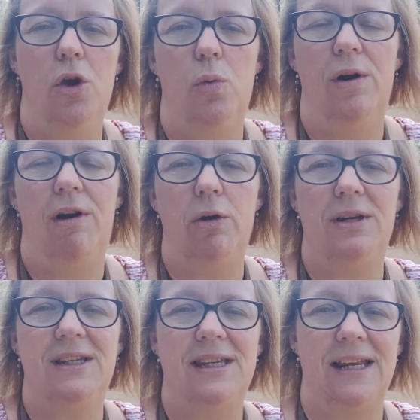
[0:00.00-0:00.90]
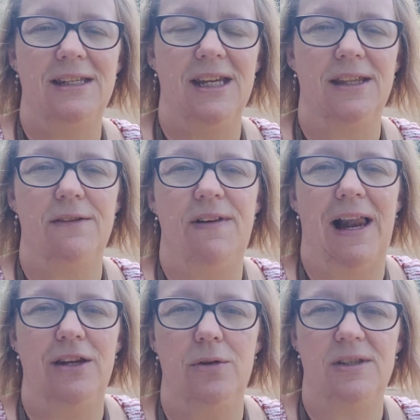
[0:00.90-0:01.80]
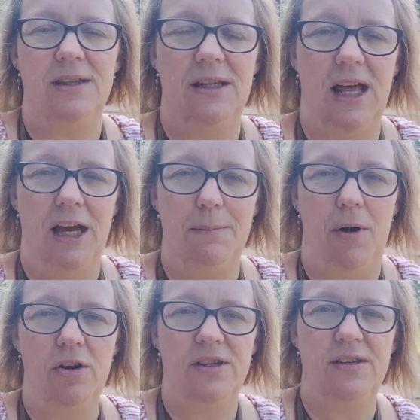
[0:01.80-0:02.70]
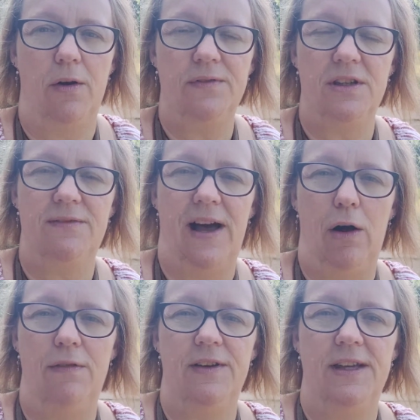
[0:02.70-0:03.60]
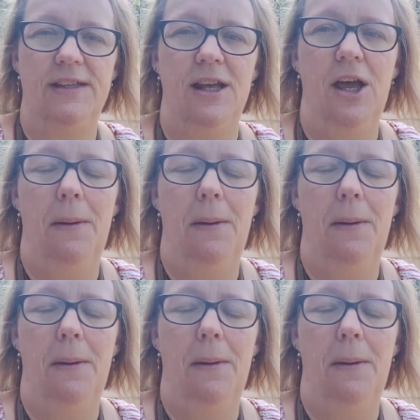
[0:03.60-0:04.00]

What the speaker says: we're only sending the values in the 9 boxes off to the VAT office,